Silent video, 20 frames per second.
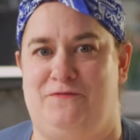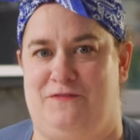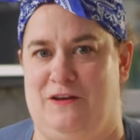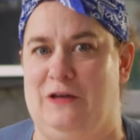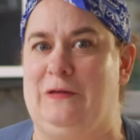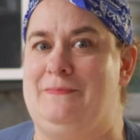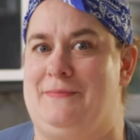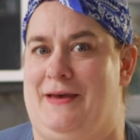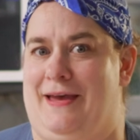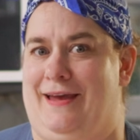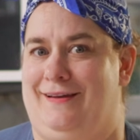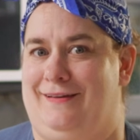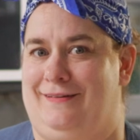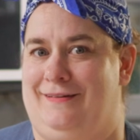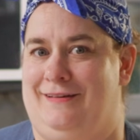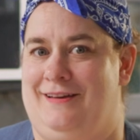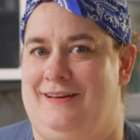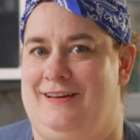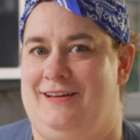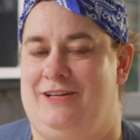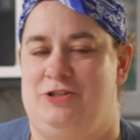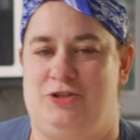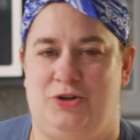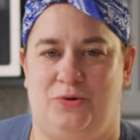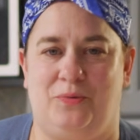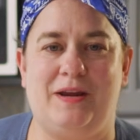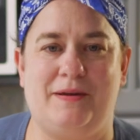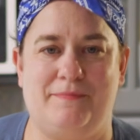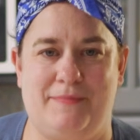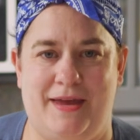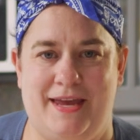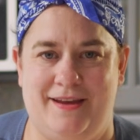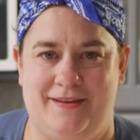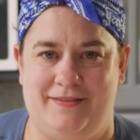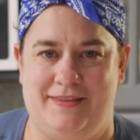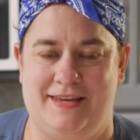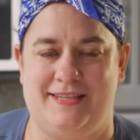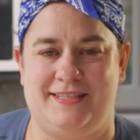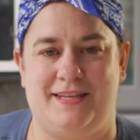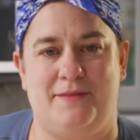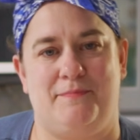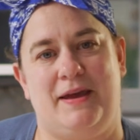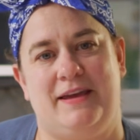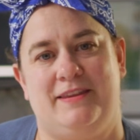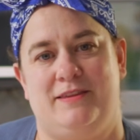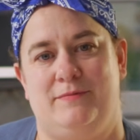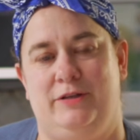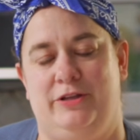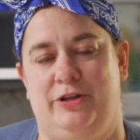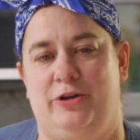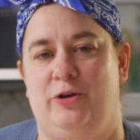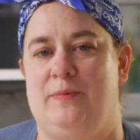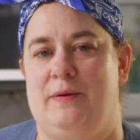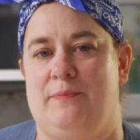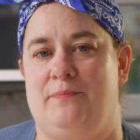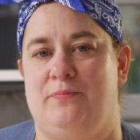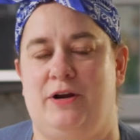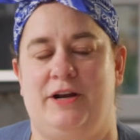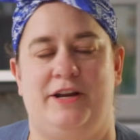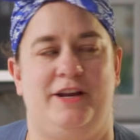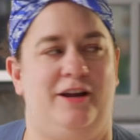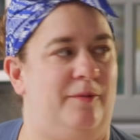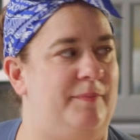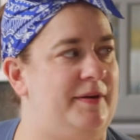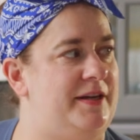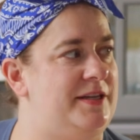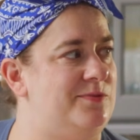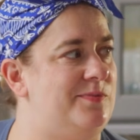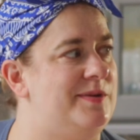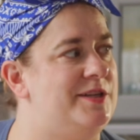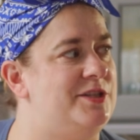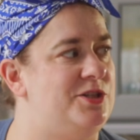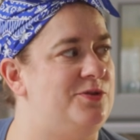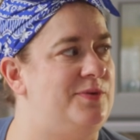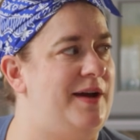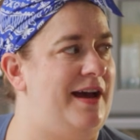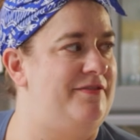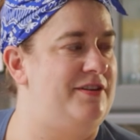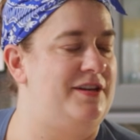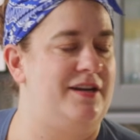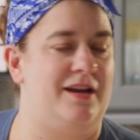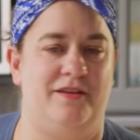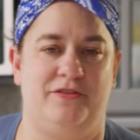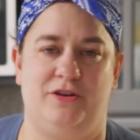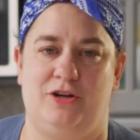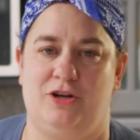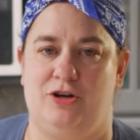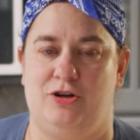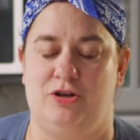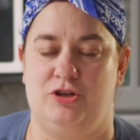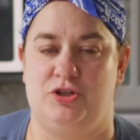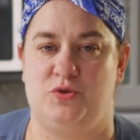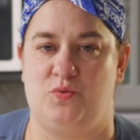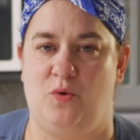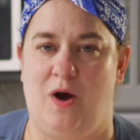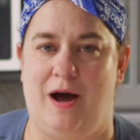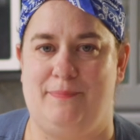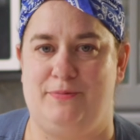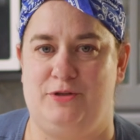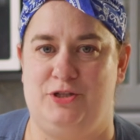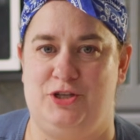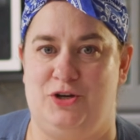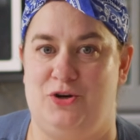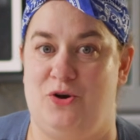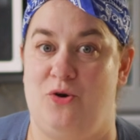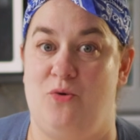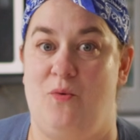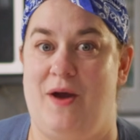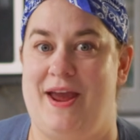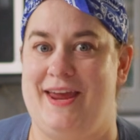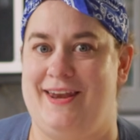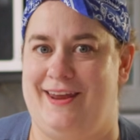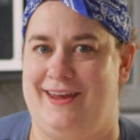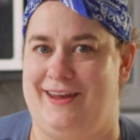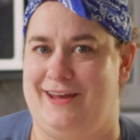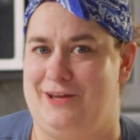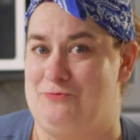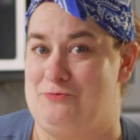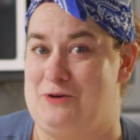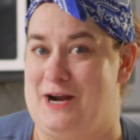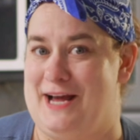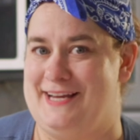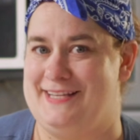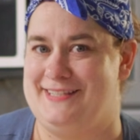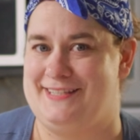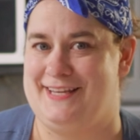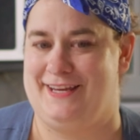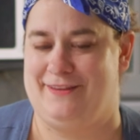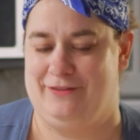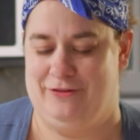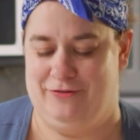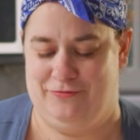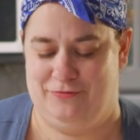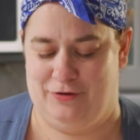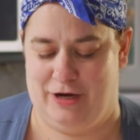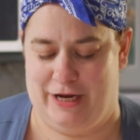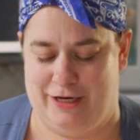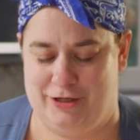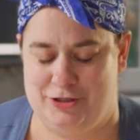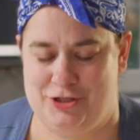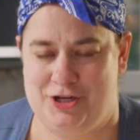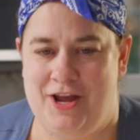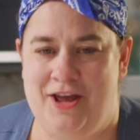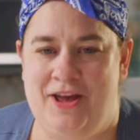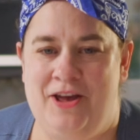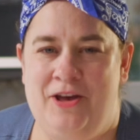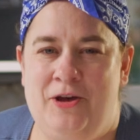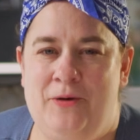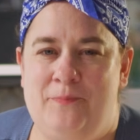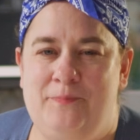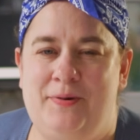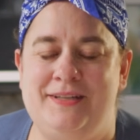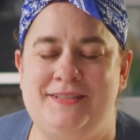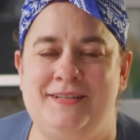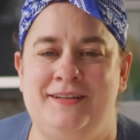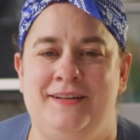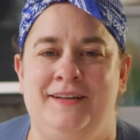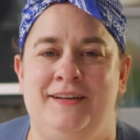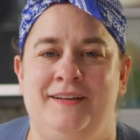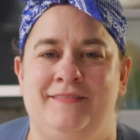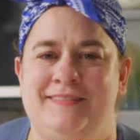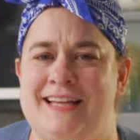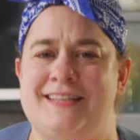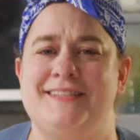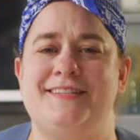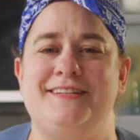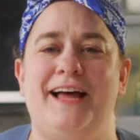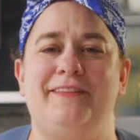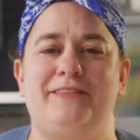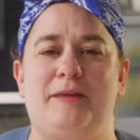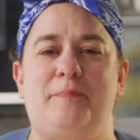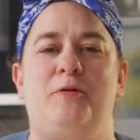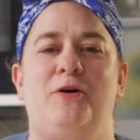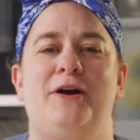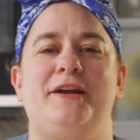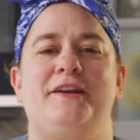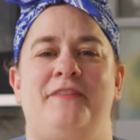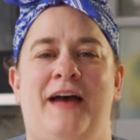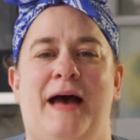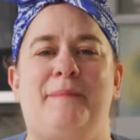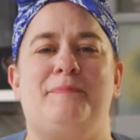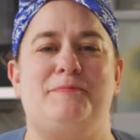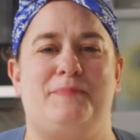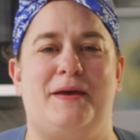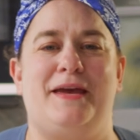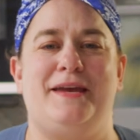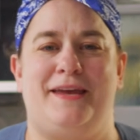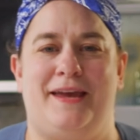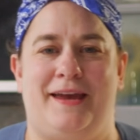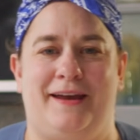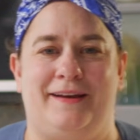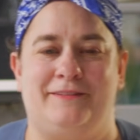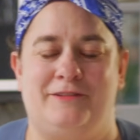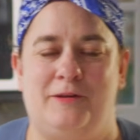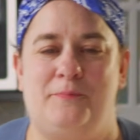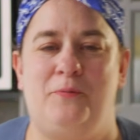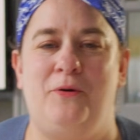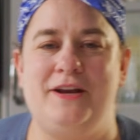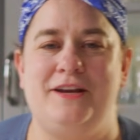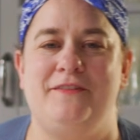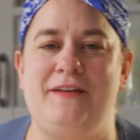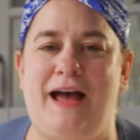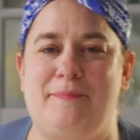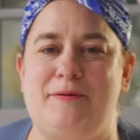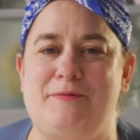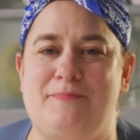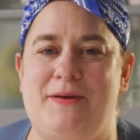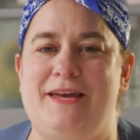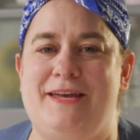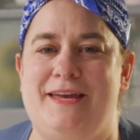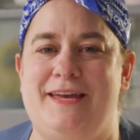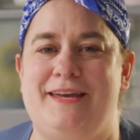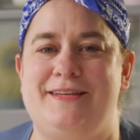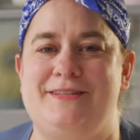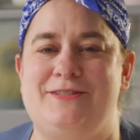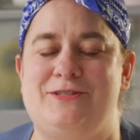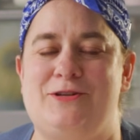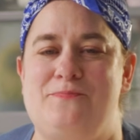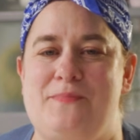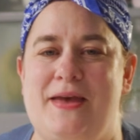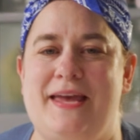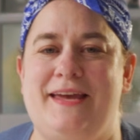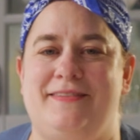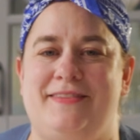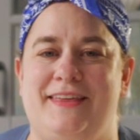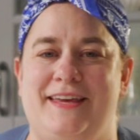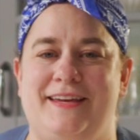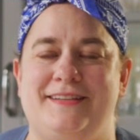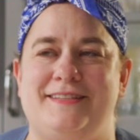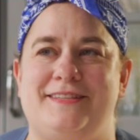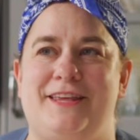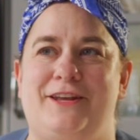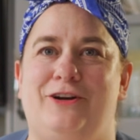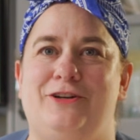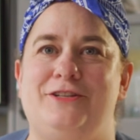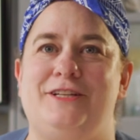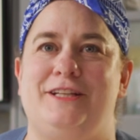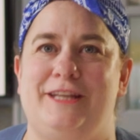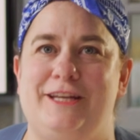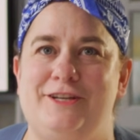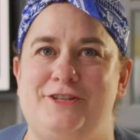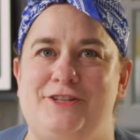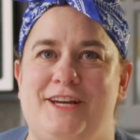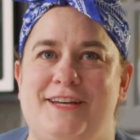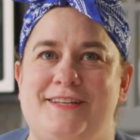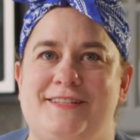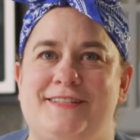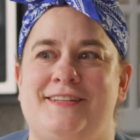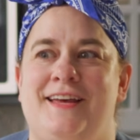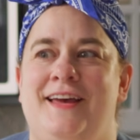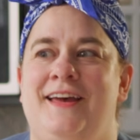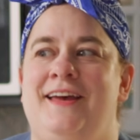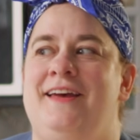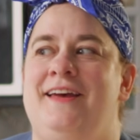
filming to remake these and make them a little bit prettier because we do have another swap dough waiting and rising in the fridge. But that's not the point of happy baking. The point of happy baking is to make things that are delicious,